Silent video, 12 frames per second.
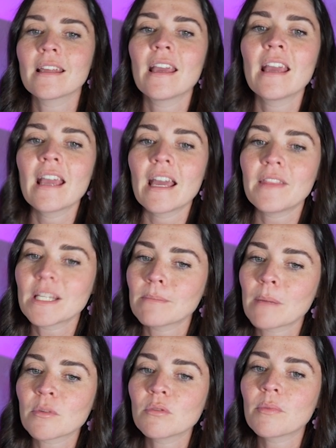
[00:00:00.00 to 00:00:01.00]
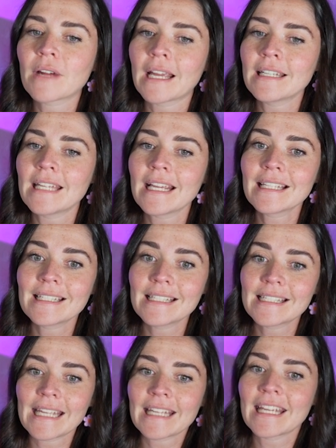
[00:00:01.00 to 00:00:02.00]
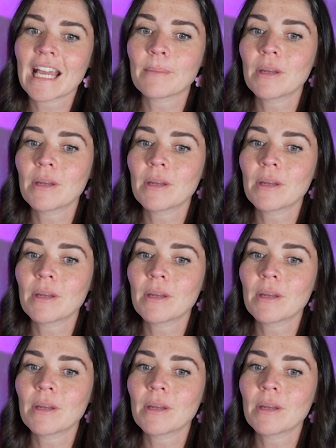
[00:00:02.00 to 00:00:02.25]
And this memorable brand text is standing out.